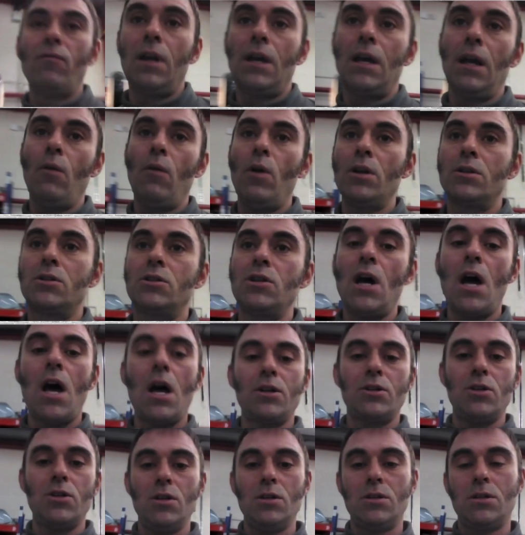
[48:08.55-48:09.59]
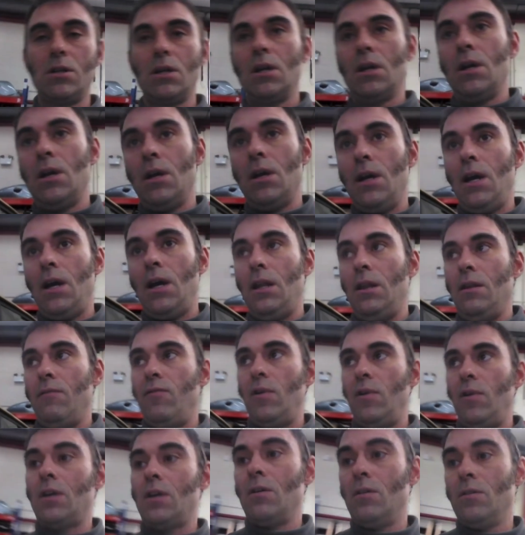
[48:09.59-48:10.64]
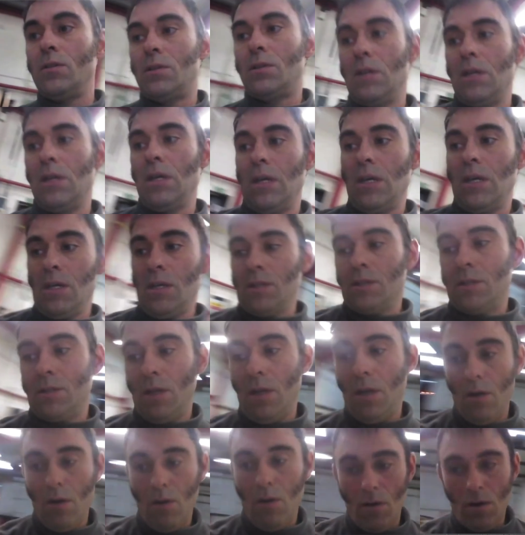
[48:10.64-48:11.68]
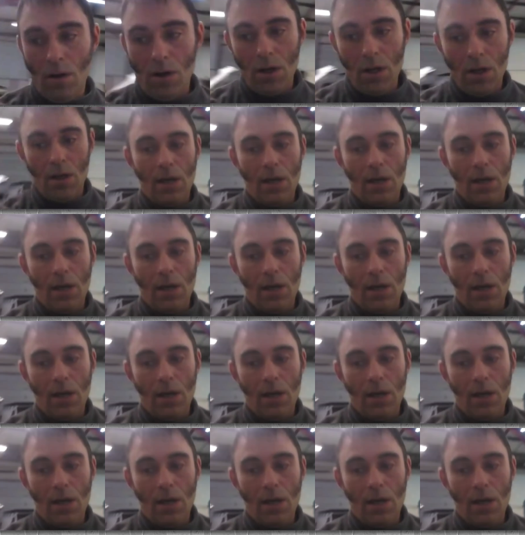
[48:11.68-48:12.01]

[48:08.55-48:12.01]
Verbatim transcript: kilowatt chargers ah, in the vehicle. Ah, that's so like 20